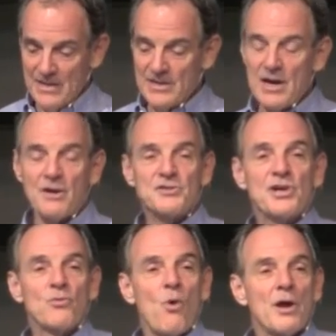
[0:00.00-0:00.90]
The younger
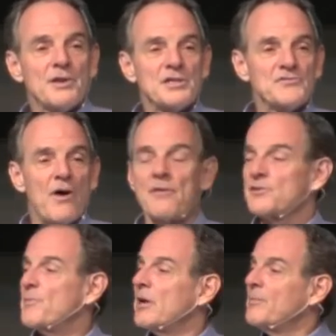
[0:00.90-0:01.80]
son wanted his
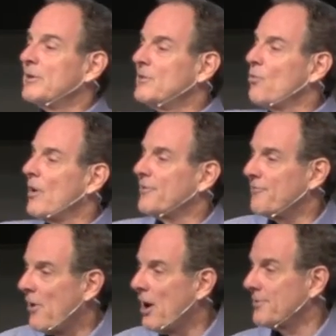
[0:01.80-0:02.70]
father's money but didn't want the
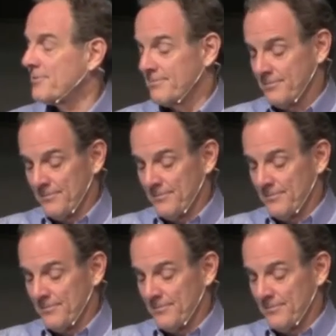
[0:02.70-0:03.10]
father.